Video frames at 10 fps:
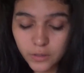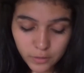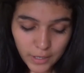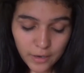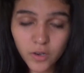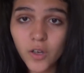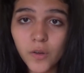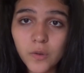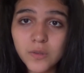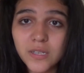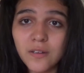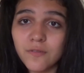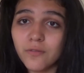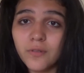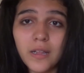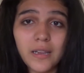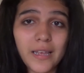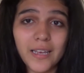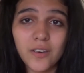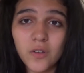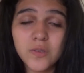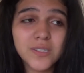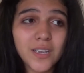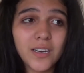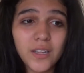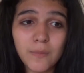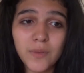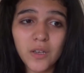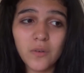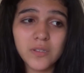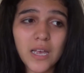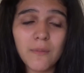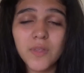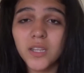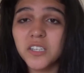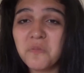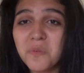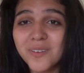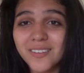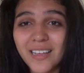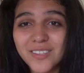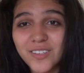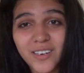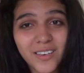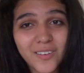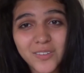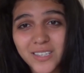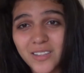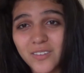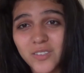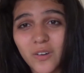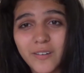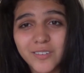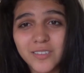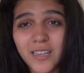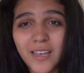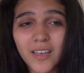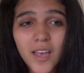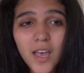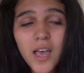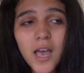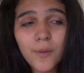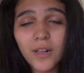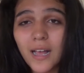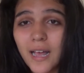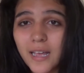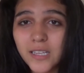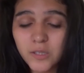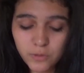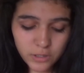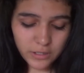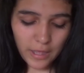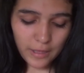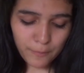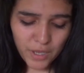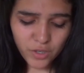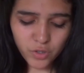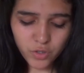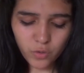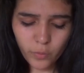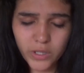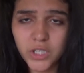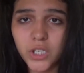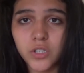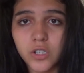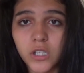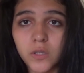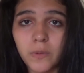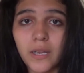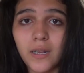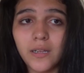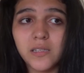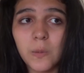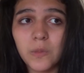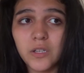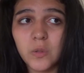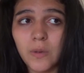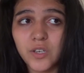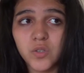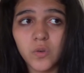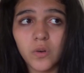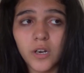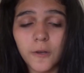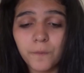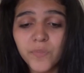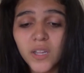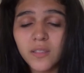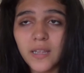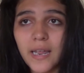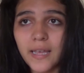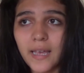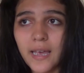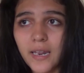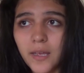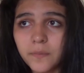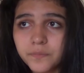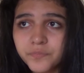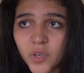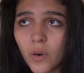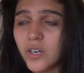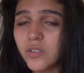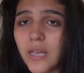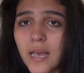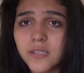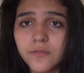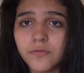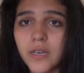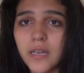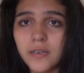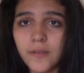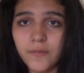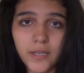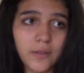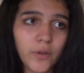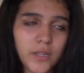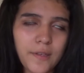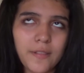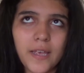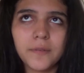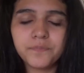get notes and like get notes, study them notes. I'm not the type of person like studying notes either, so I just like in class I'm just like making sure when the teacher is explaining something to make sure that I get it. Or I just ask a friend if like